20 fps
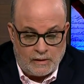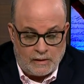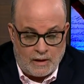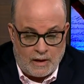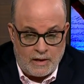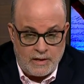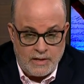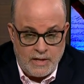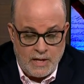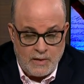
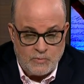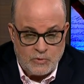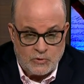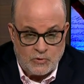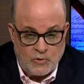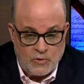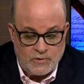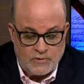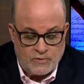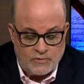unnamed
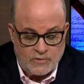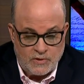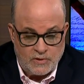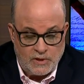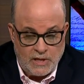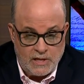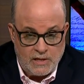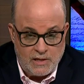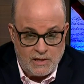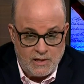sources are
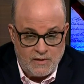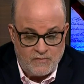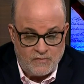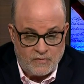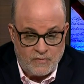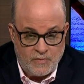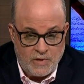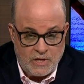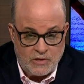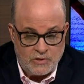leaking
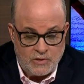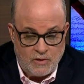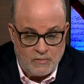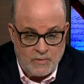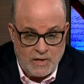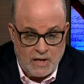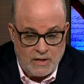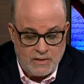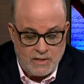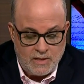information
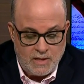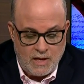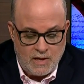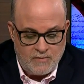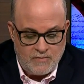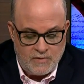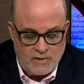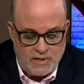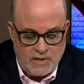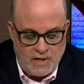about the
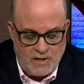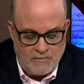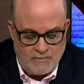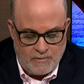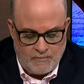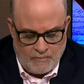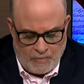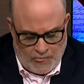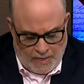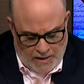
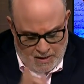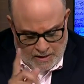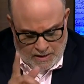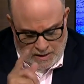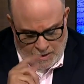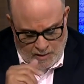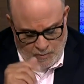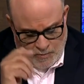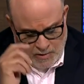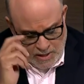affidavit.
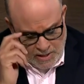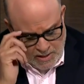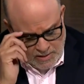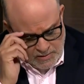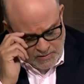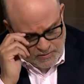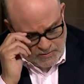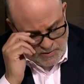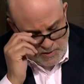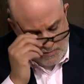I want to
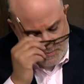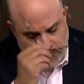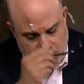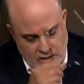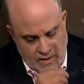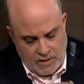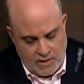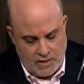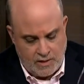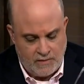get to
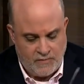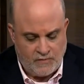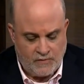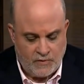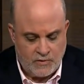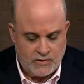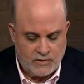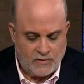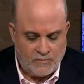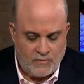something here.
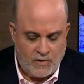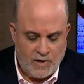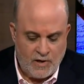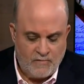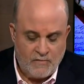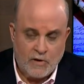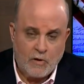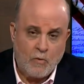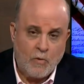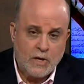First of all, I
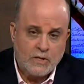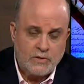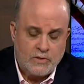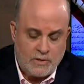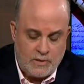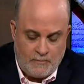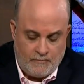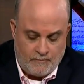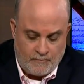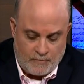have a
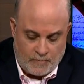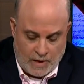question.